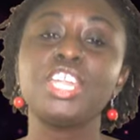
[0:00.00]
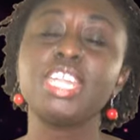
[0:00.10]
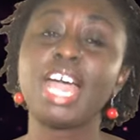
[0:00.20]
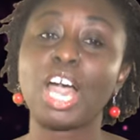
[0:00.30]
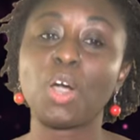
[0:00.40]

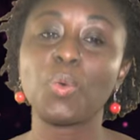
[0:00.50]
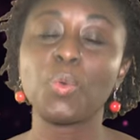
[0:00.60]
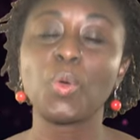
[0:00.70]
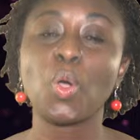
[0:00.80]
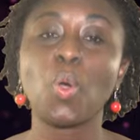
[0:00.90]

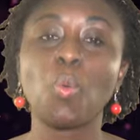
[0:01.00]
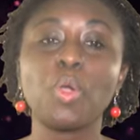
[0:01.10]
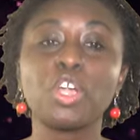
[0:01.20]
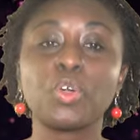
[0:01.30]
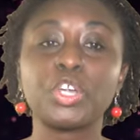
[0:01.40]
Now
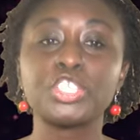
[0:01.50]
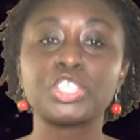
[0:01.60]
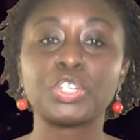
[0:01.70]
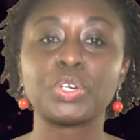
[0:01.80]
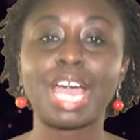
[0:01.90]
we're going
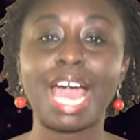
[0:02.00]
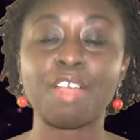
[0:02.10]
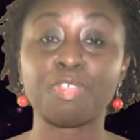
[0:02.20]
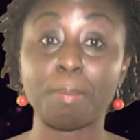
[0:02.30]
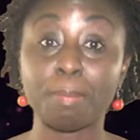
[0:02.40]
to look
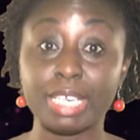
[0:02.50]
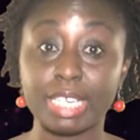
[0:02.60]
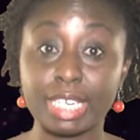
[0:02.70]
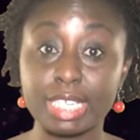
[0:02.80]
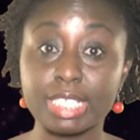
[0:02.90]
at the
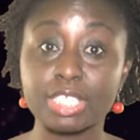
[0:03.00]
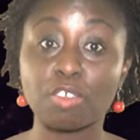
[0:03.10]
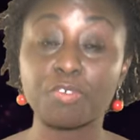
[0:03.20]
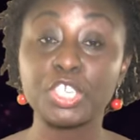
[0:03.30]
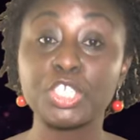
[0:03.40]
meanings
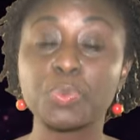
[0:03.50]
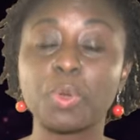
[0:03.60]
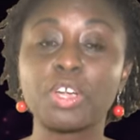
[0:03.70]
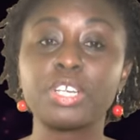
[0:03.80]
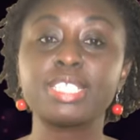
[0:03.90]
of these
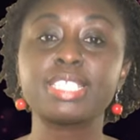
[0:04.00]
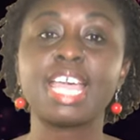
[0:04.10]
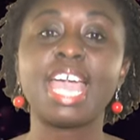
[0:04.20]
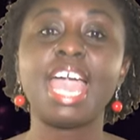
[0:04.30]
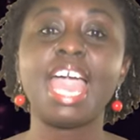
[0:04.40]
words
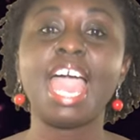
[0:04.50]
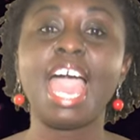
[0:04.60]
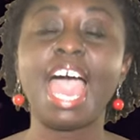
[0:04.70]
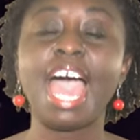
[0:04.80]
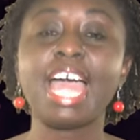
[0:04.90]

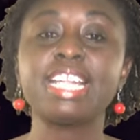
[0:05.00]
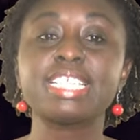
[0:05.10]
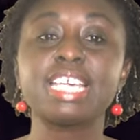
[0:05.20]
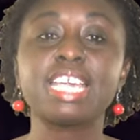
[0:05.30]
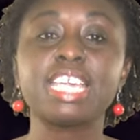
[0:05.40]
and